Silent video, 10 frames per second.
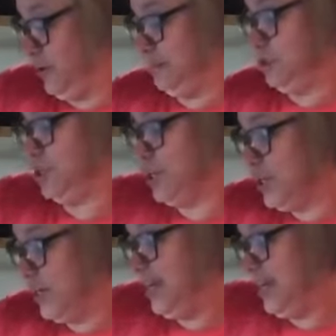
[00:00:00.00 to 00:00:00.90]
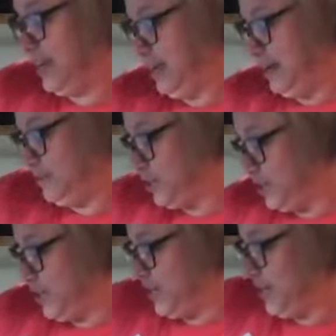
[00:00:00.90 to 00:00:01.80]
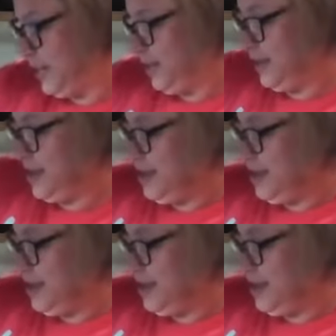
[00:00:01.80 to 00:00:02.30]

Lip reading: I'm stirring and I'm stirring